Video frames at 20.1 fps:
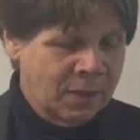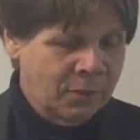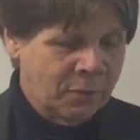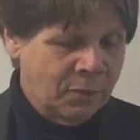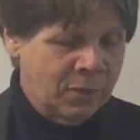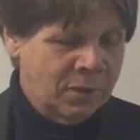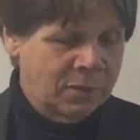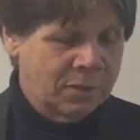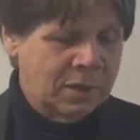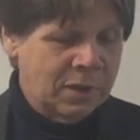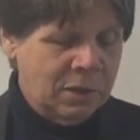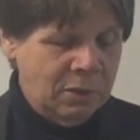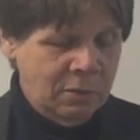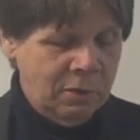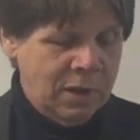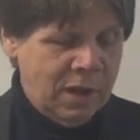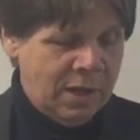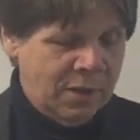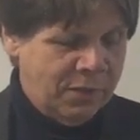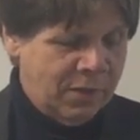Well,
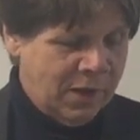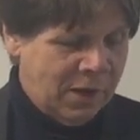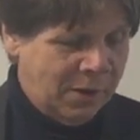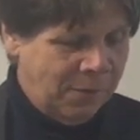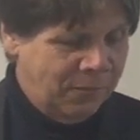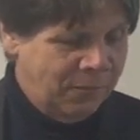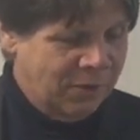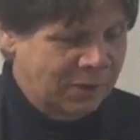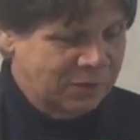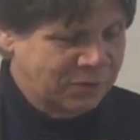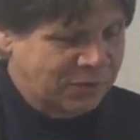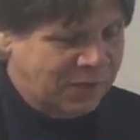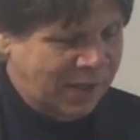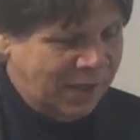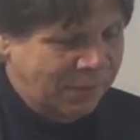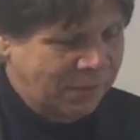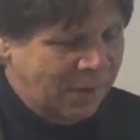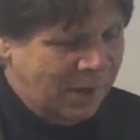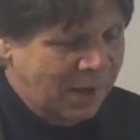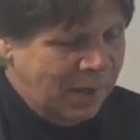hold that thought. Verse
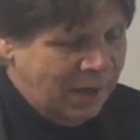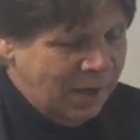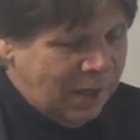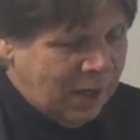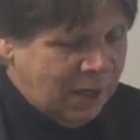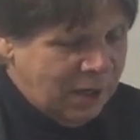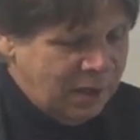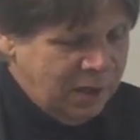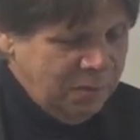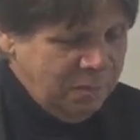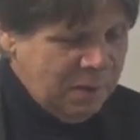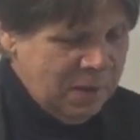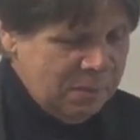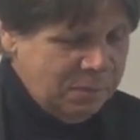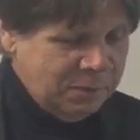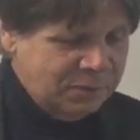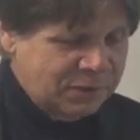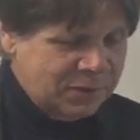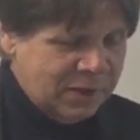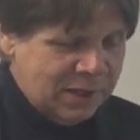10. All the
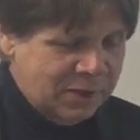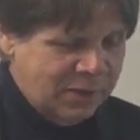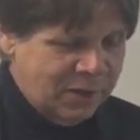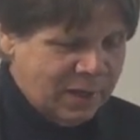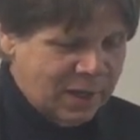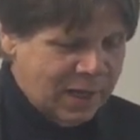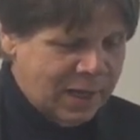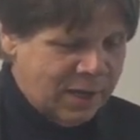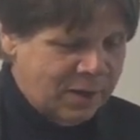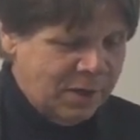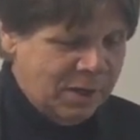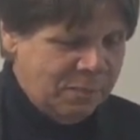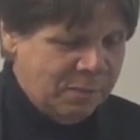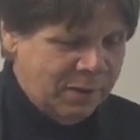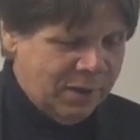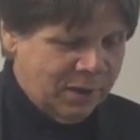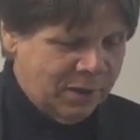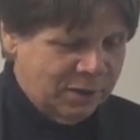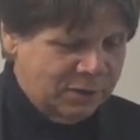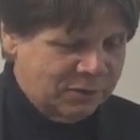people saw the cloudy
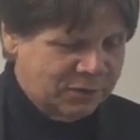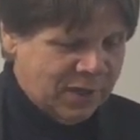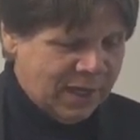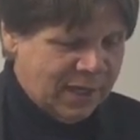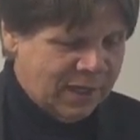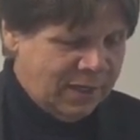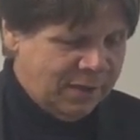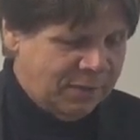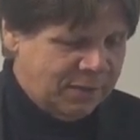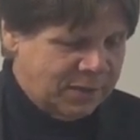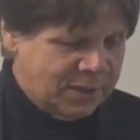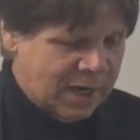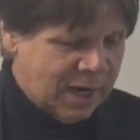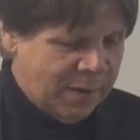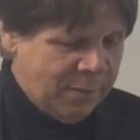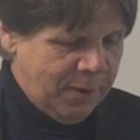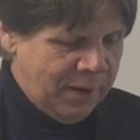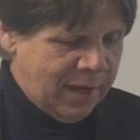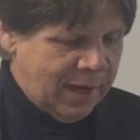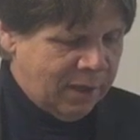pillar stand at the
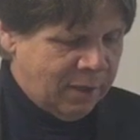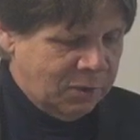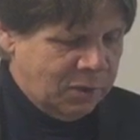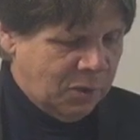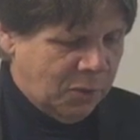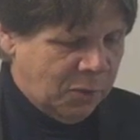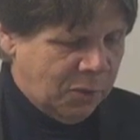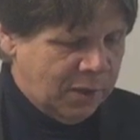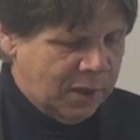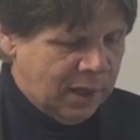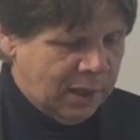tabernacle door,